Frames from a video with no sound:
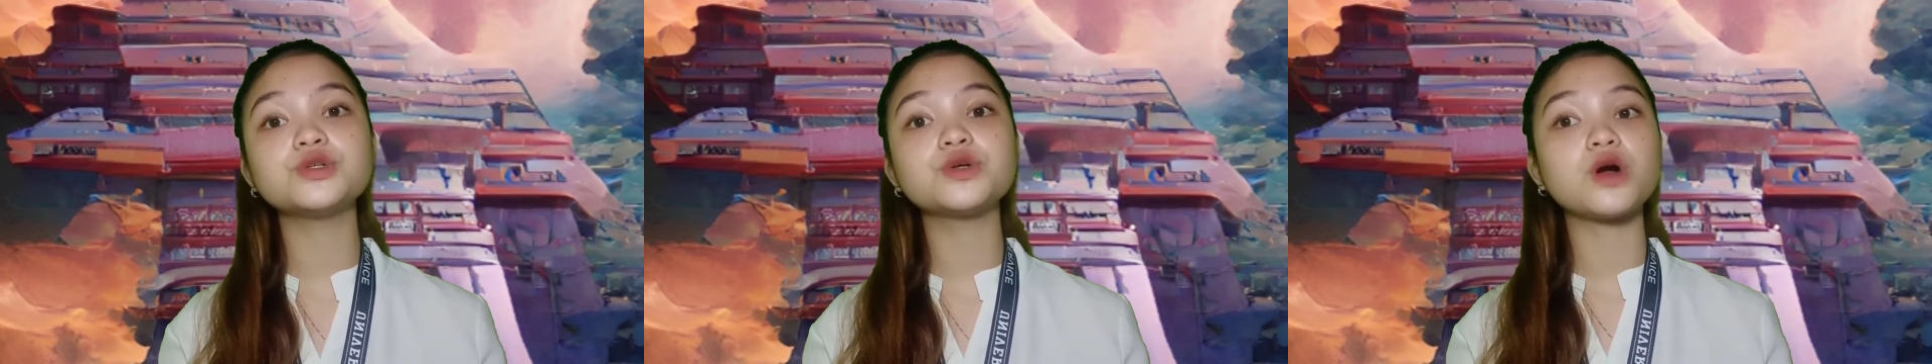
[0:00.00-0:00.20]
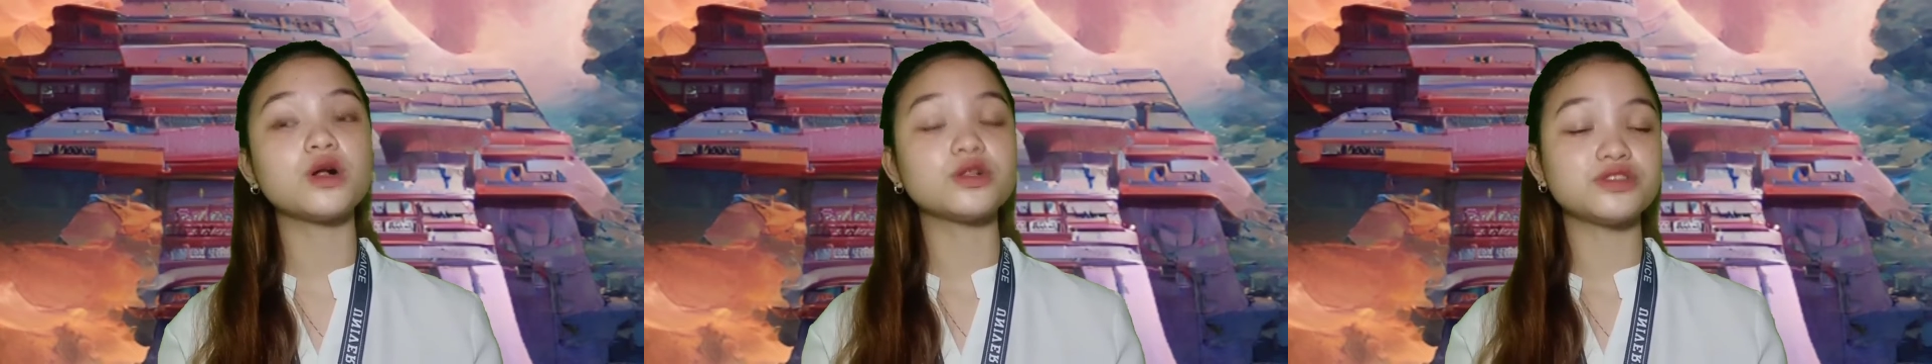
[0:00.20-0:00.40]
to
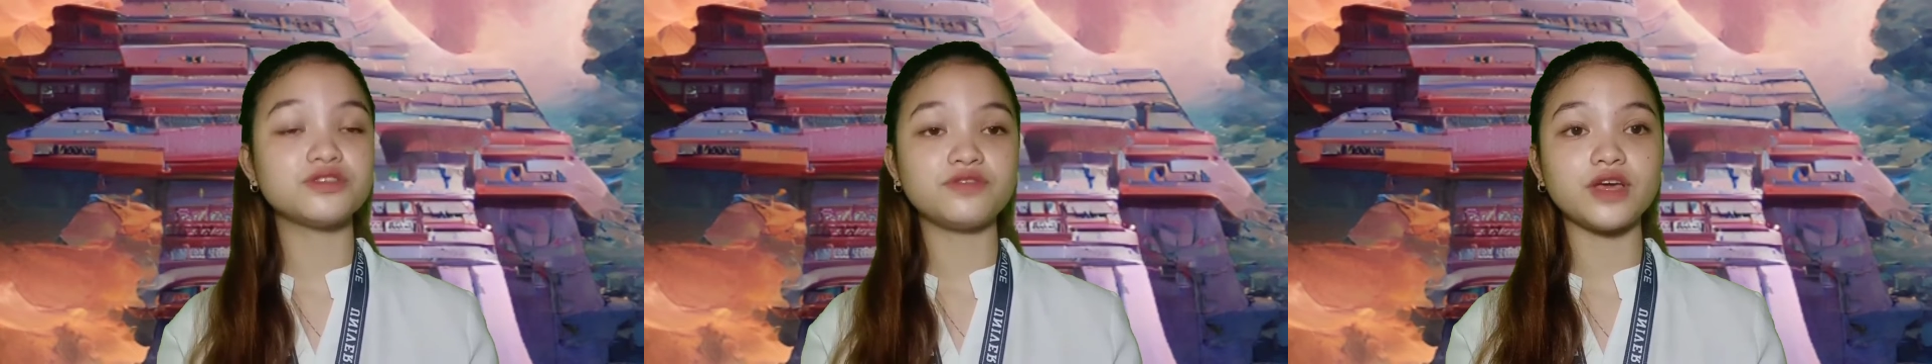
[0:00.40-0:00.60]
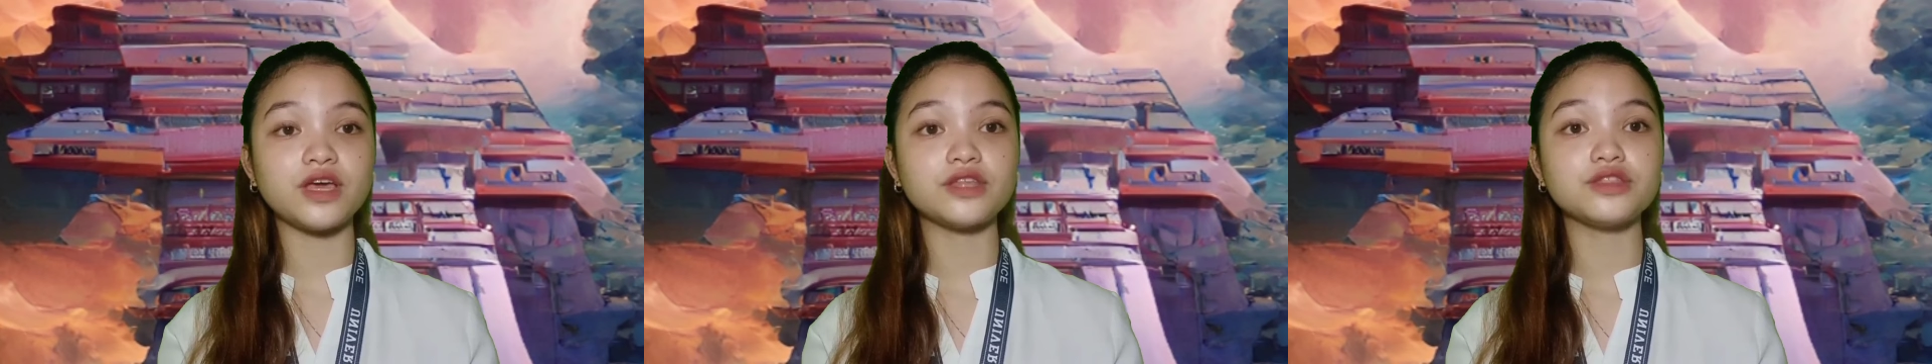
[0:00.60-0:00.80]

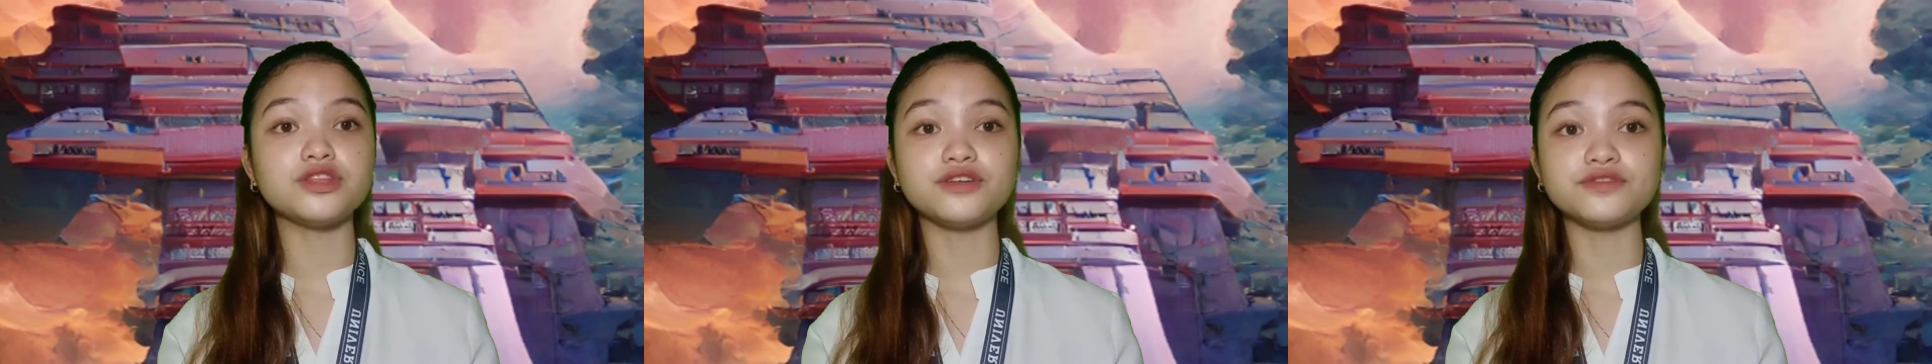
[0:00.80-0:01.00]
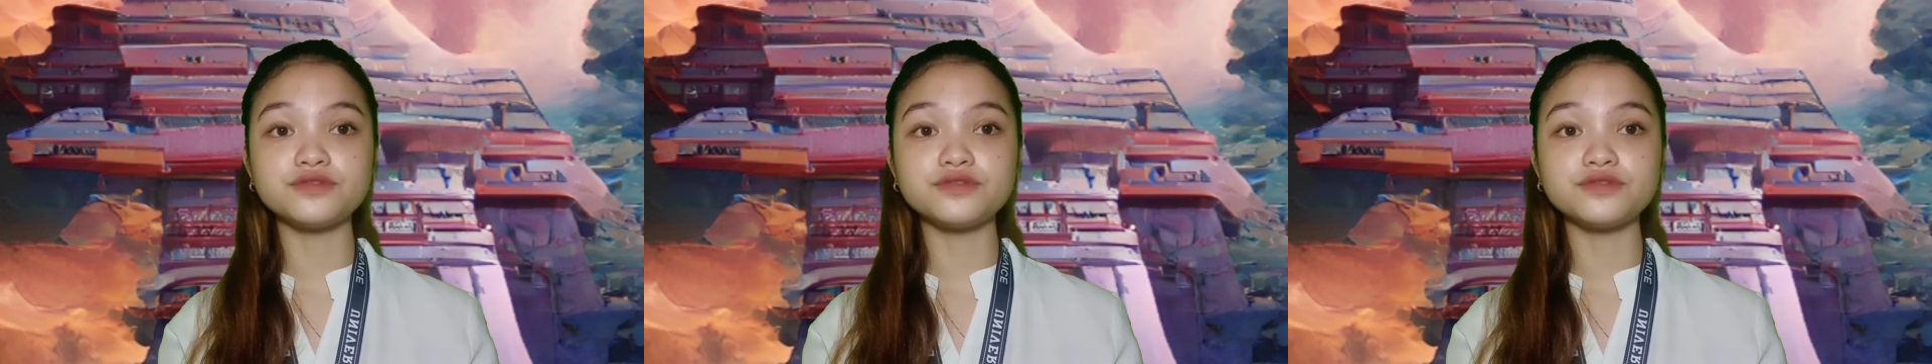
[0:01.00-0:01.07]
cultivate their